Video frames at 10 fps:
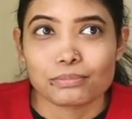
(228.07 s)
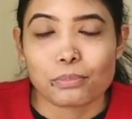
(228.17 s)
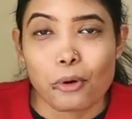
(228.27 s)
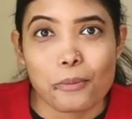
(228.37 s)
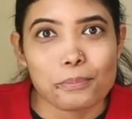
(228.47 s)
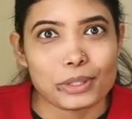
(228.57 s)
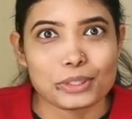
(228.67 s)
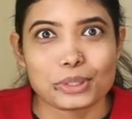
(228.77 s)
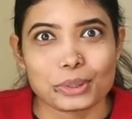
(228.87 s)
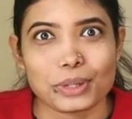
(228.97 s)
pomp and
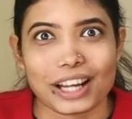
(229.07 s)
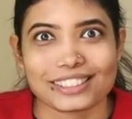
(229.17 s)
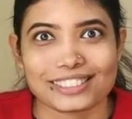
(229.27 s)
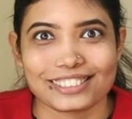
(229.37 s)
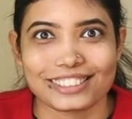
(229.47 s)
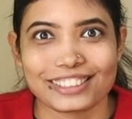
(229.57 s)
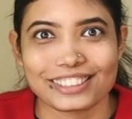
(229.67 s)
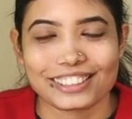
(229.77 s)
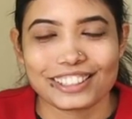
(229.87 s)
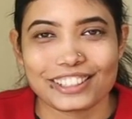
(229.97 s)
show actually.
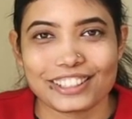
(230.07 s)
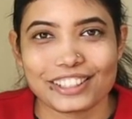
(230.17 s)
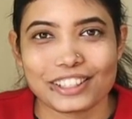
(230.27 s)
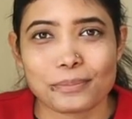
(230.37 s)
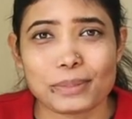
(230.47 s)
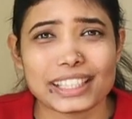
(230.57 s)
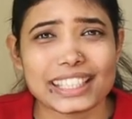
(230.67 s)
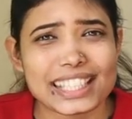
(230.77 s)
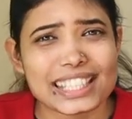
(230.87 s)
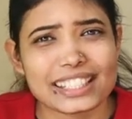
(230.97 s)
But
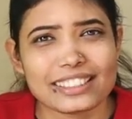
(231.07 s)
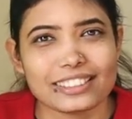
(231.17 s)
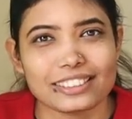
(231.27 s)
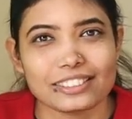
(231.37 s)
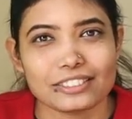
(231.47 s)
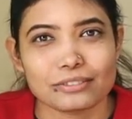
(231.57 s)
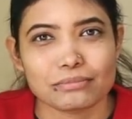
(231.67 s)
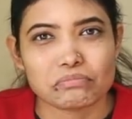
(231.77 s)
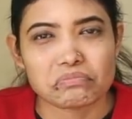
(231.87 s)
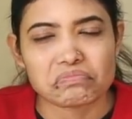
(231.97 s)
this year,
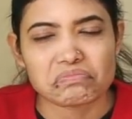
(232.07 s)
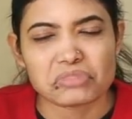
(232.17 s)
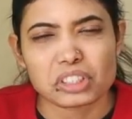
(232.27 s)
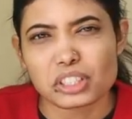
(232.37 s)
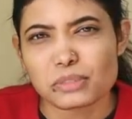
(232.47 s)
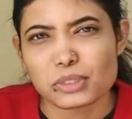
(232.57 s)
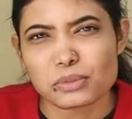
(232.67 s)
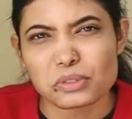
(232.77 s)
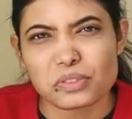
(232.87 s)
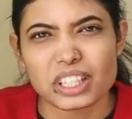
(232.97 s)
Christmas
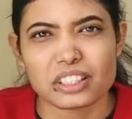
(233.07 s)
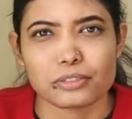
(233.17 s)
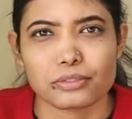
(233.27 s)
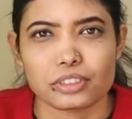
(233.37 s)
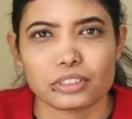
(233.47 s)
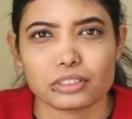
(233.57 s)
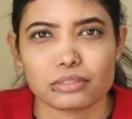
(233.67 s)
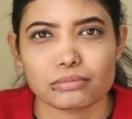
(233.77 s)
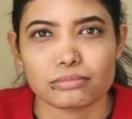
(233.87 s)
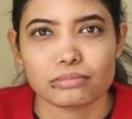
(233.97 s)
was very different.
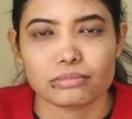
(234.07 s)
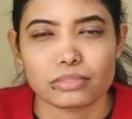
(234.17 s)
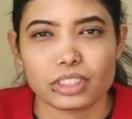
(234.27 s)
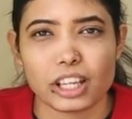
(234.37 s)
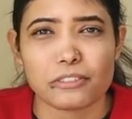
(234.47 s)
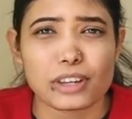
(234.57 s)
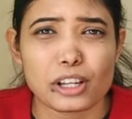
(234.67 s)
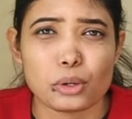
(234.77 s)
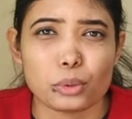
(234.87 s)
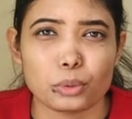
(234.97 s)
He
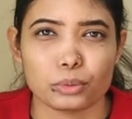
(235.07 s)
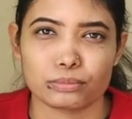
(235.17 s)
felt low.